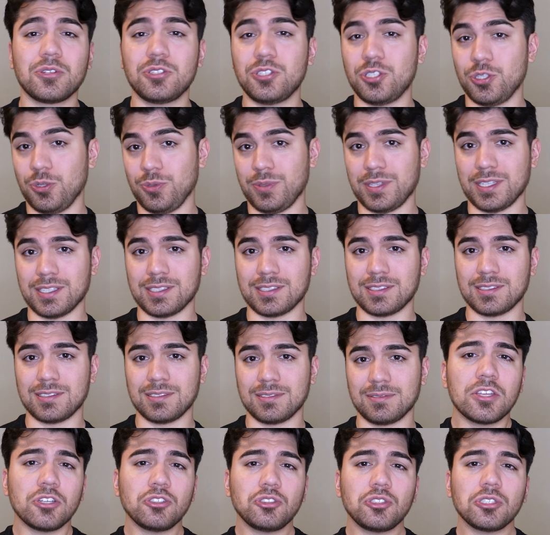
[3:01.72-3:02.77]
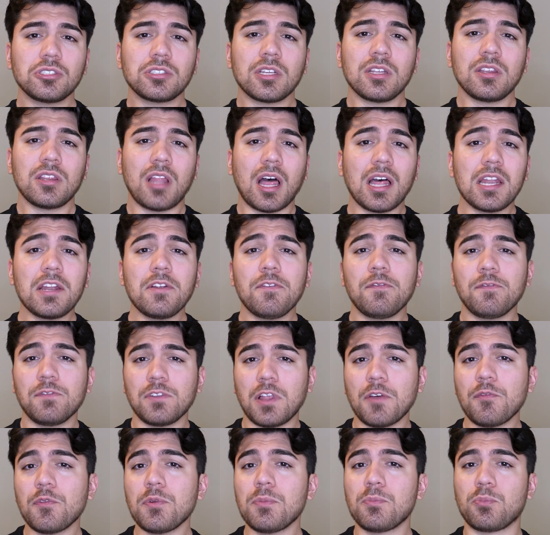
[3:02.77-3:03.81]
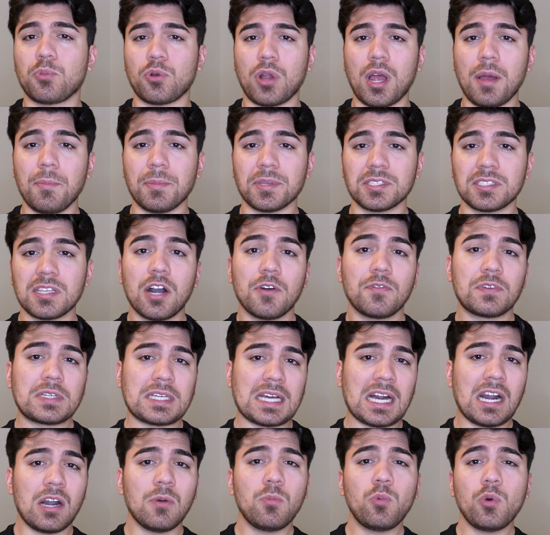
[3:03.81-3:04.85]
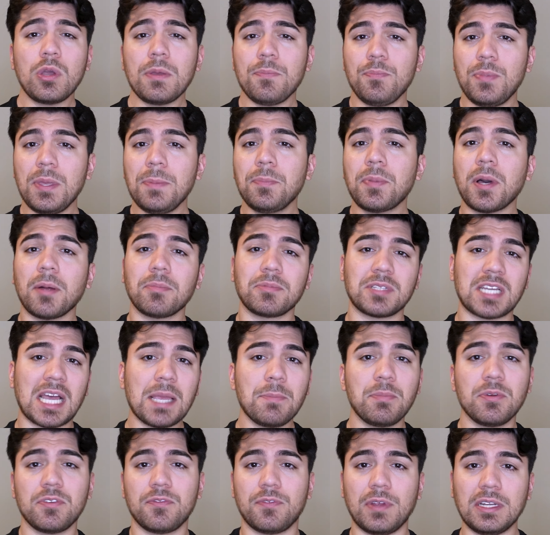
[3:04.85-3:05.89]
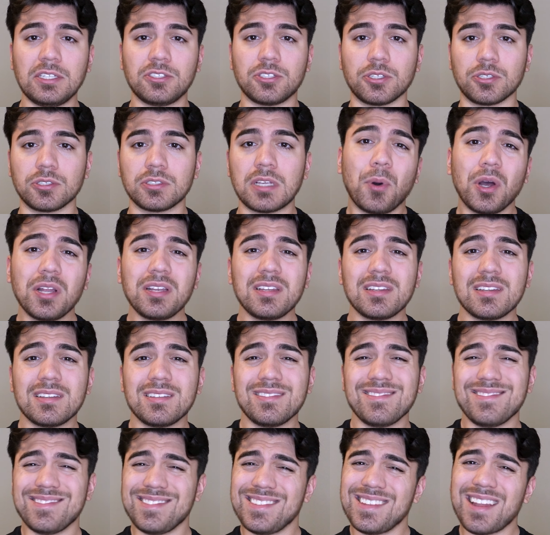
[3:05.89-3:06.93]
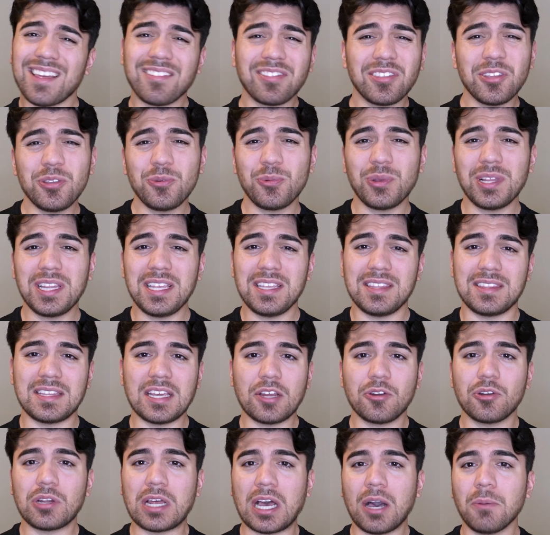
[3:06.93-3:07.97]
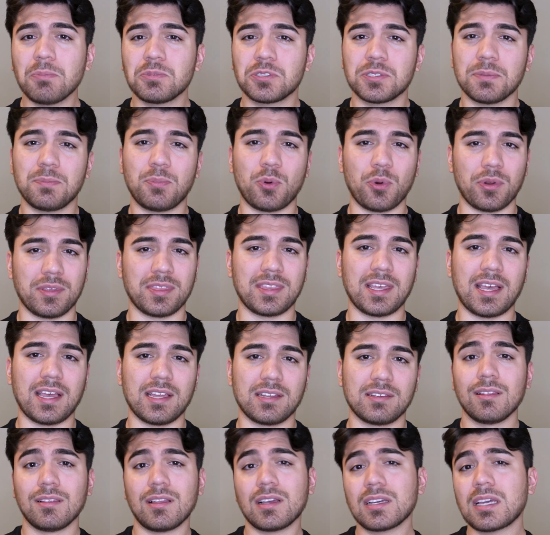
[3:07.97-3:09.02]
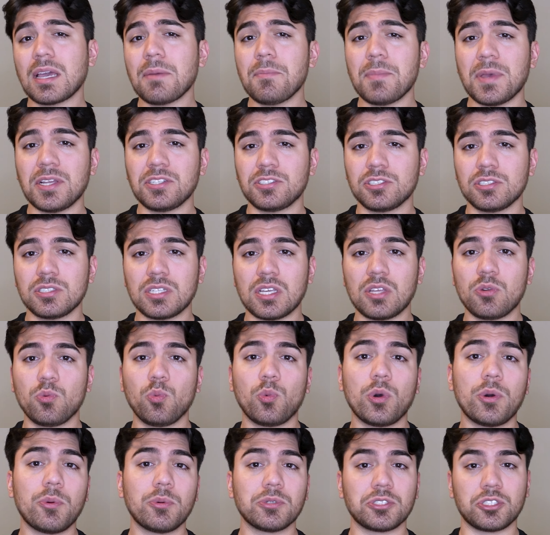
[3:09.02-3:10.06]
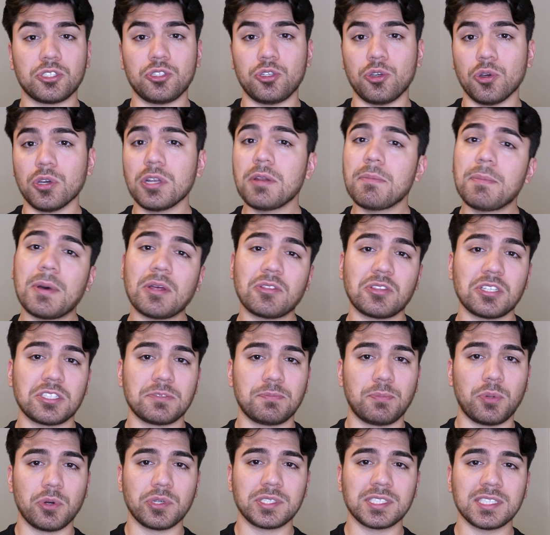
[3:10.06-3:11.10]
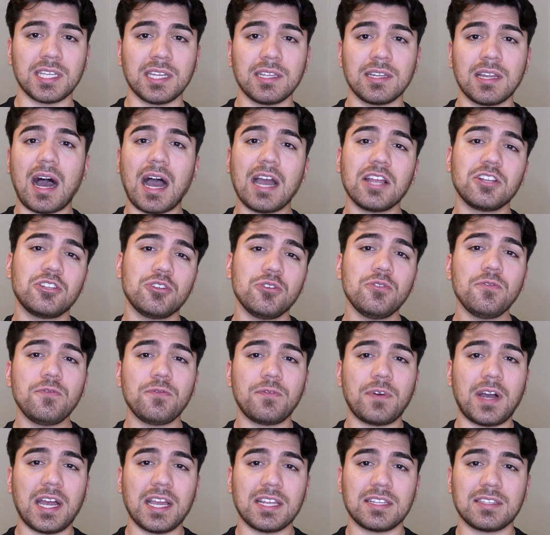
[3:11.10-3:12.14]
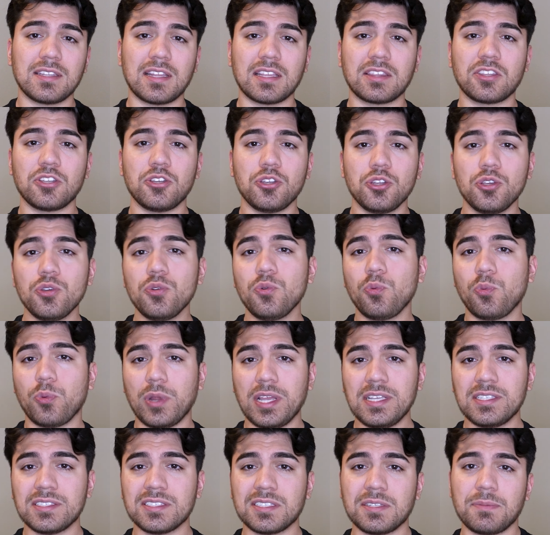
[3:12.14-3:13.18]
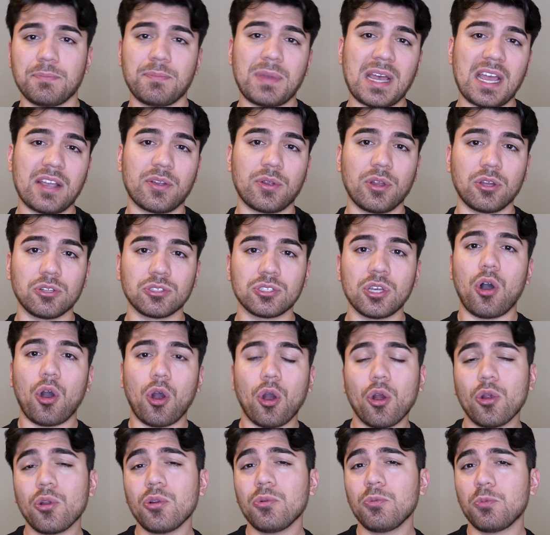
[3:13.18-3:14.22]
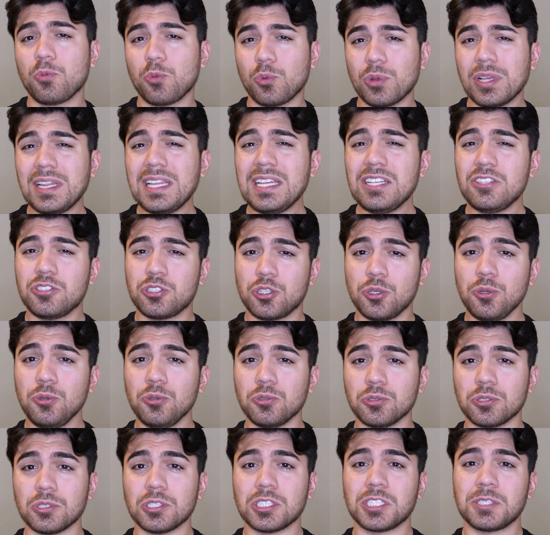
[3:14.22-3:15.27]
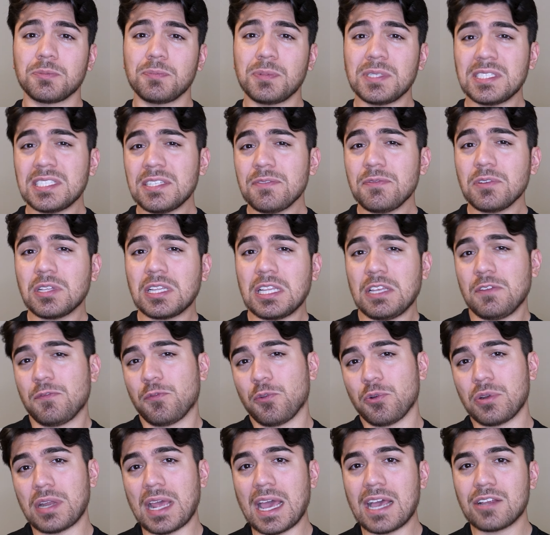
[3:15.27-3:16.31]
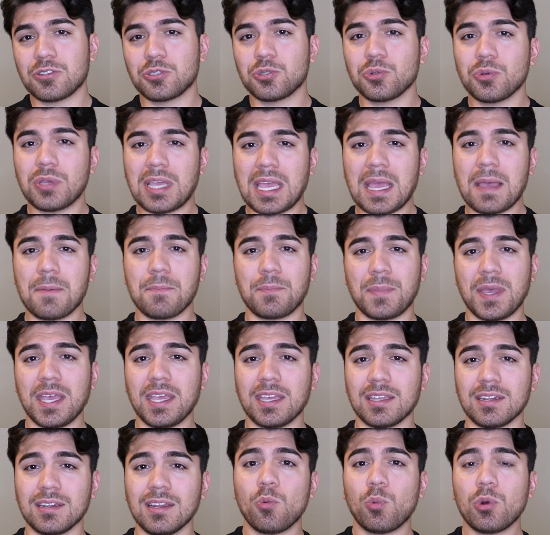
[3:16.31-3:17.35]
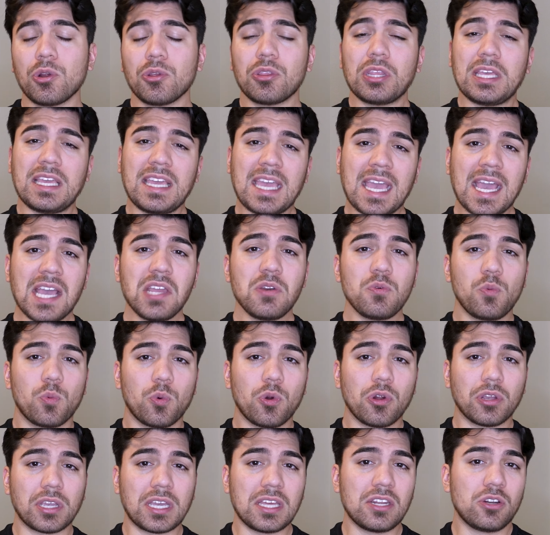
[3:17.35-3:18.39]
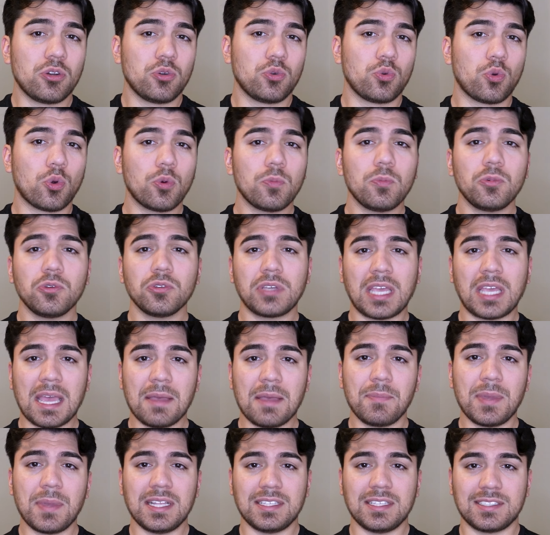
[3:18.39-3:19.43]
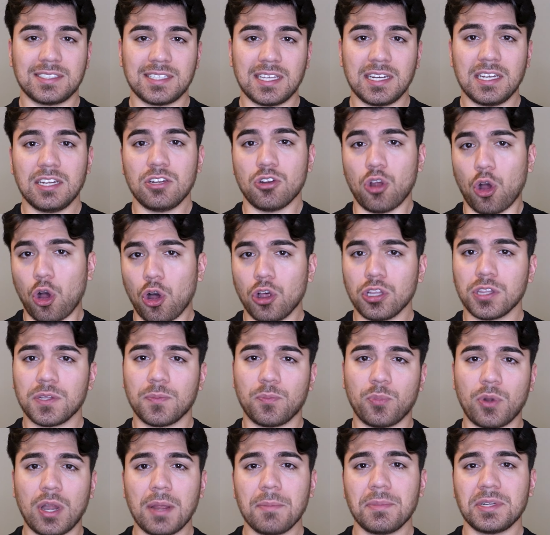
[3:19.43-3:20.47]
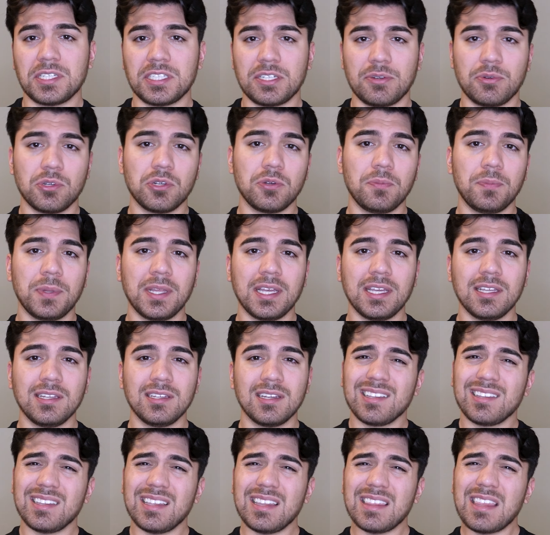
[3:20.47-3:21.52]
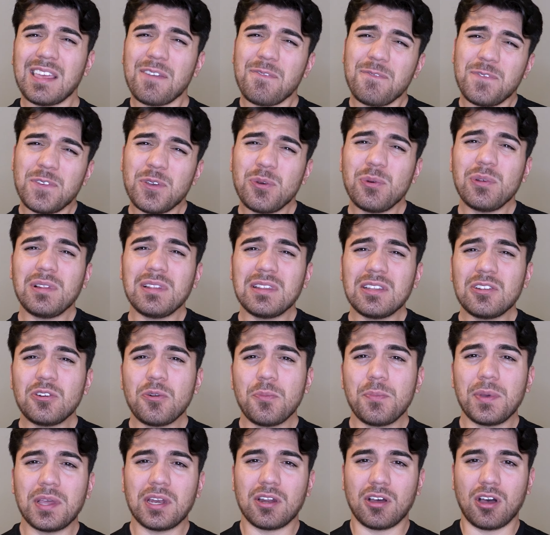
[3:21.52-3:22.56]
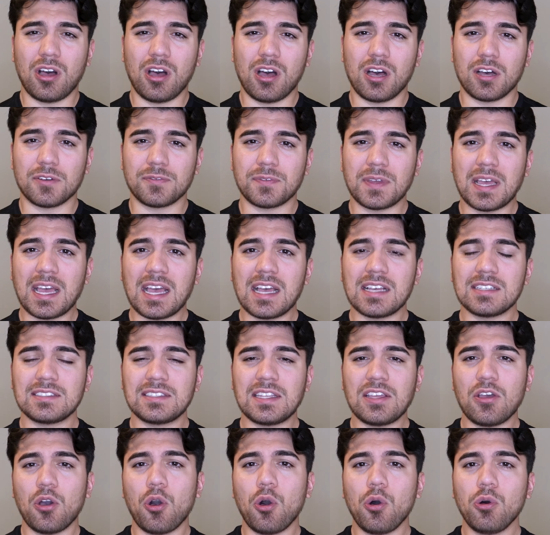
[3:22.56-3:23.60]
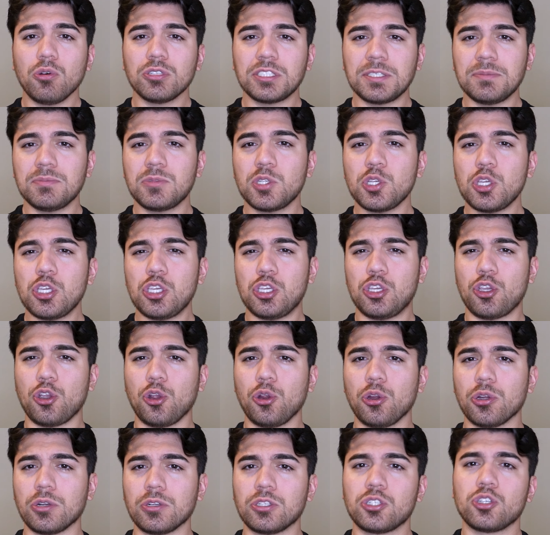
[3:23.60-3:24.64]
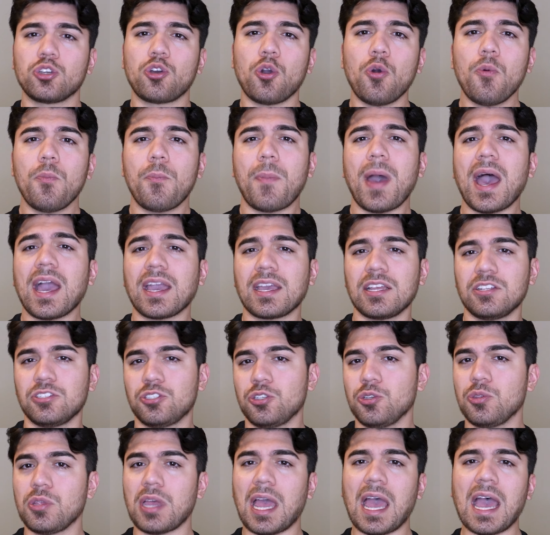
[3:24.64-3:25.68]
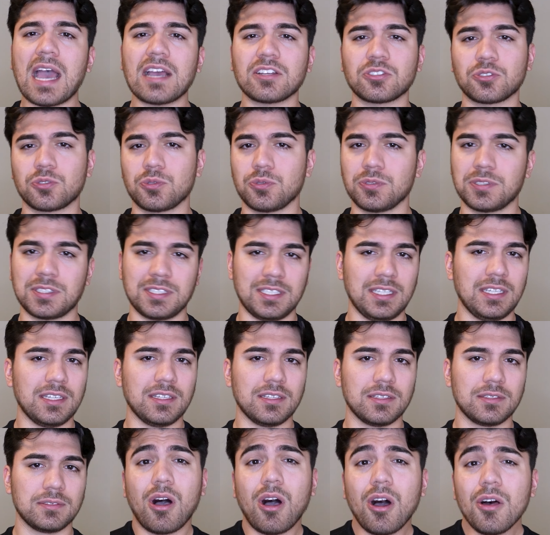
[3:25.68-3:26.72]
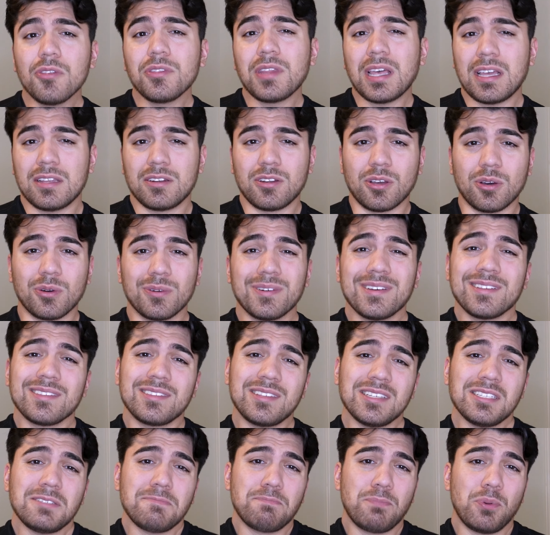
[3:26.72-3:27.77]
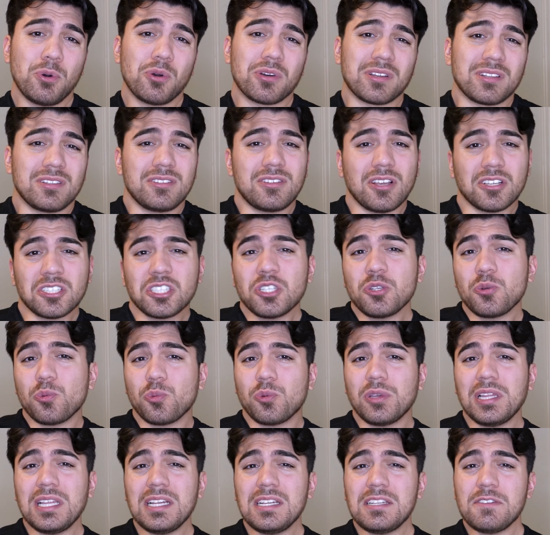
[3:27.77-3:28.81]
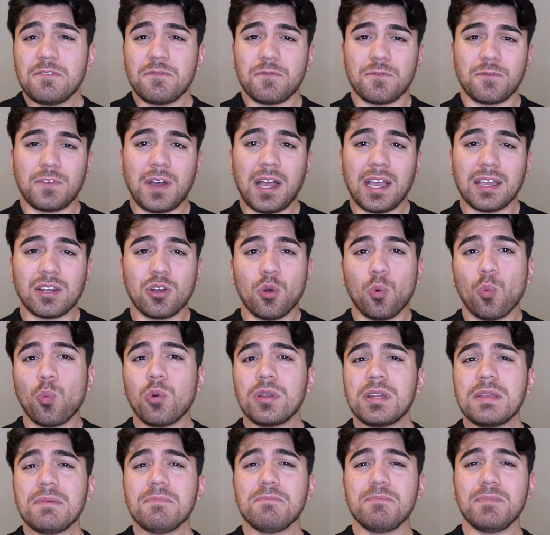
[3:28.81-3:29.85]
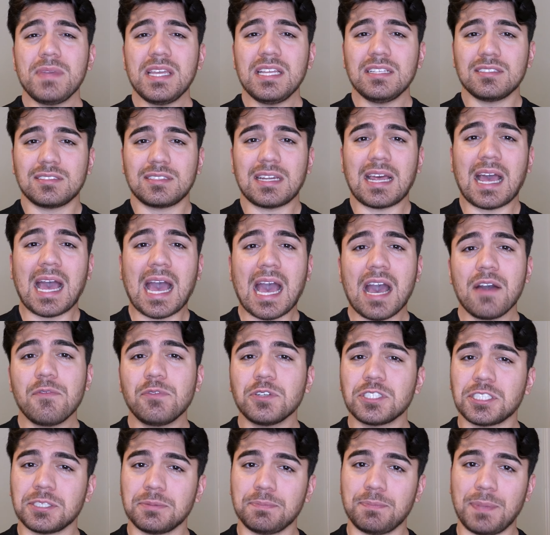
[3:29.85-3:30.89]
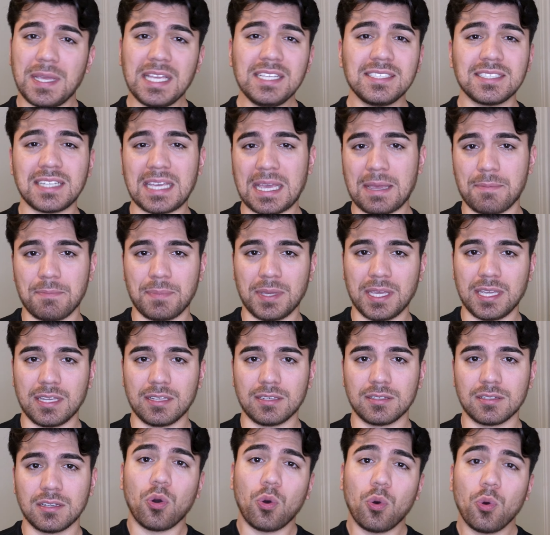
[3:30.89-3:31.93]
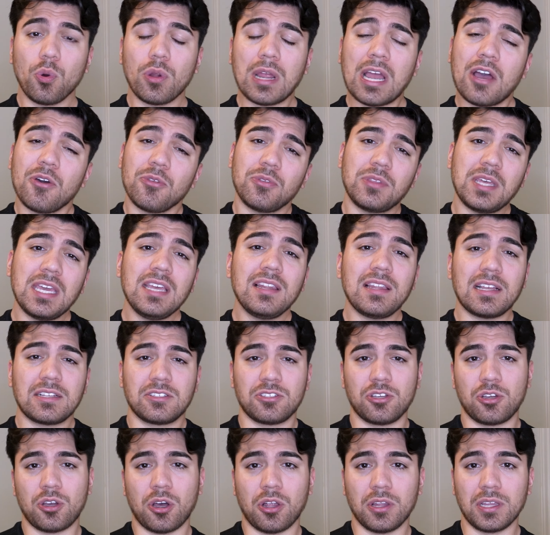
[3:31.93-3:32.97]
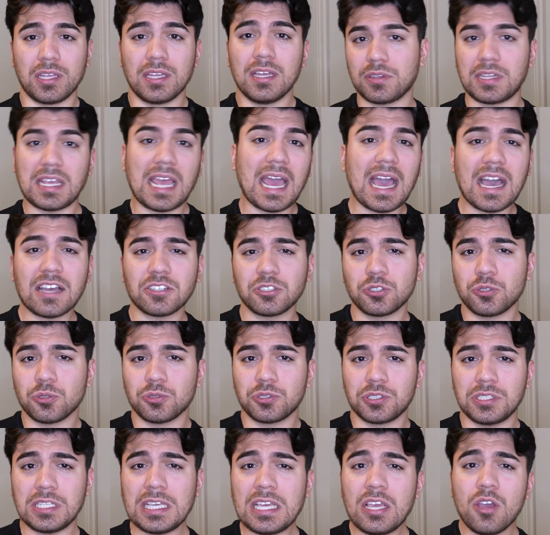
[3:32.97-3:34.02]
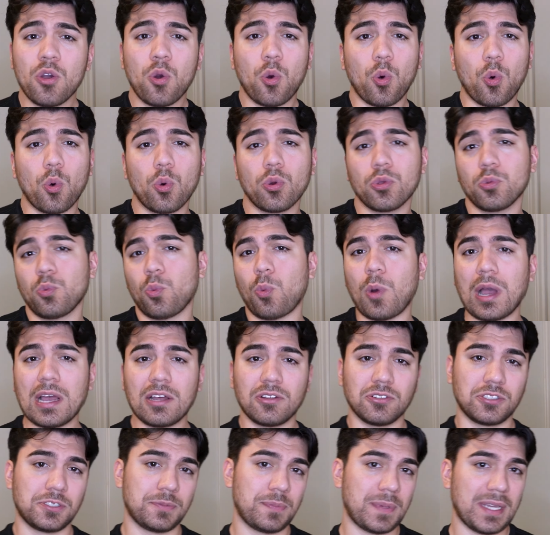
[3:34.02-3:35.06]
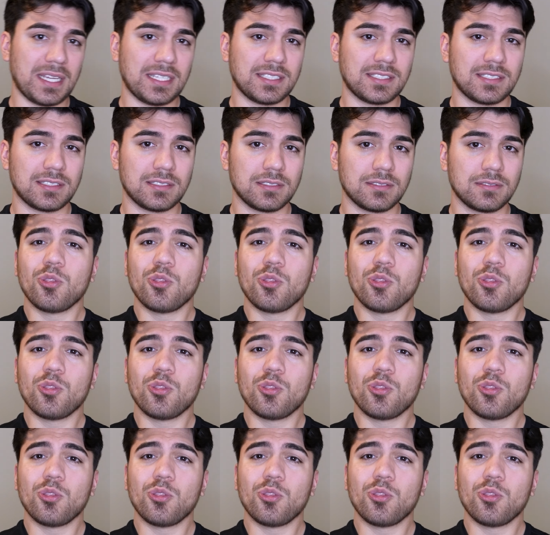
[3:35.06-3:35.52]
to do this. There's just a lot of fluff and promise of cowboy bebop type adventures, but nothing really there to help support that. Like I mentioned in what was good about this book set, I do find that the new races and backgrounds are really tuned specifically for an Astral campaign, where they can work in a normal campaign setting on the prime material plane. They feel a little bit off, as they all seem to yearn to go back into the Astral Sea. On that note, this book doesn't really define what it means to have a space campaign, or how they like to call it, the Astral Sea or the Wild Space.